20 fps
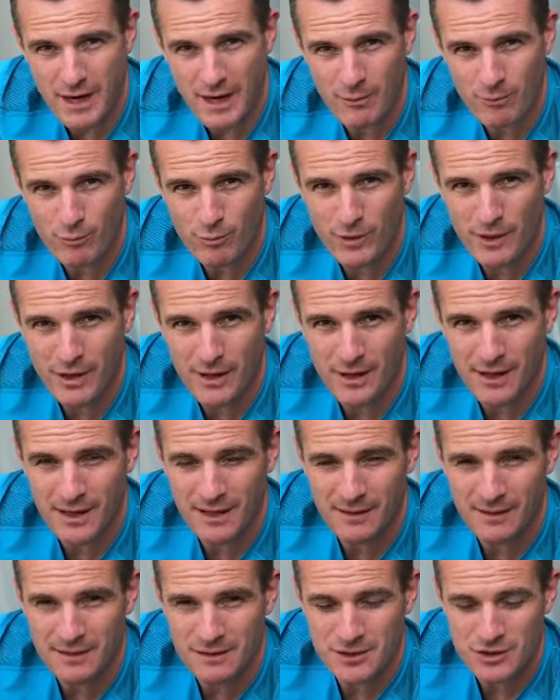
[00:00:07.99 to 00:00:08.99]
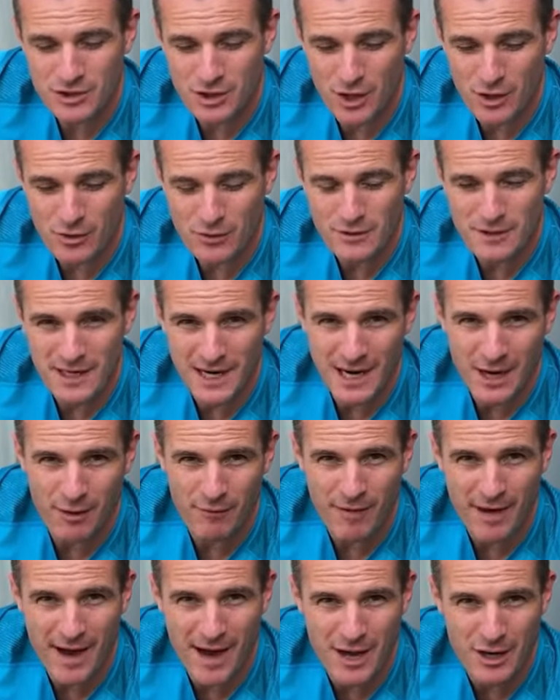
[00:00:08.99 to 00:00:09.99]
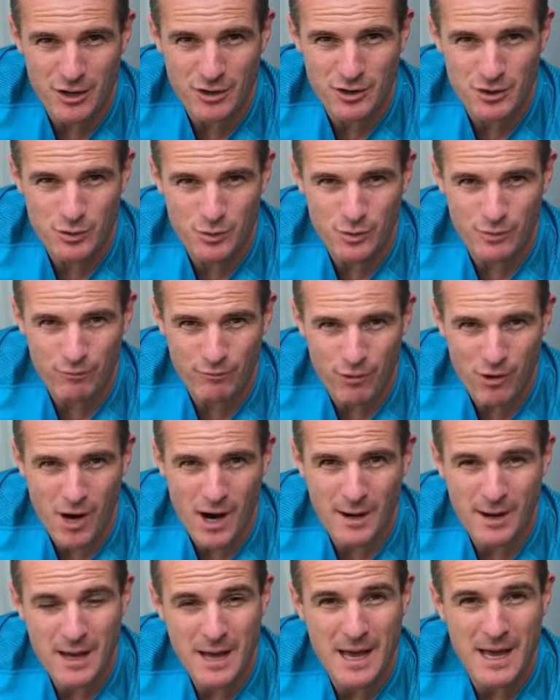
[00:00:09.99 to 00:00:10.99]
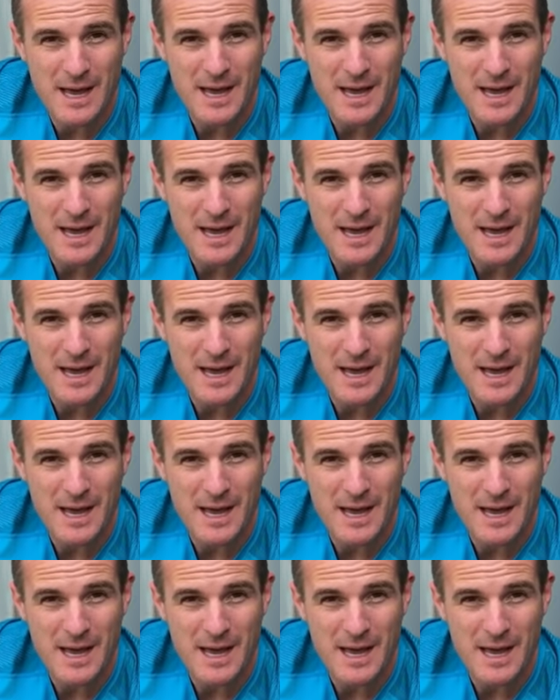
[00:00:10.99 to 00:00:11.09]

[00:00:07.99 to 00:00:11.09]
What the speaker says: and we're going to show you today of how to do it right,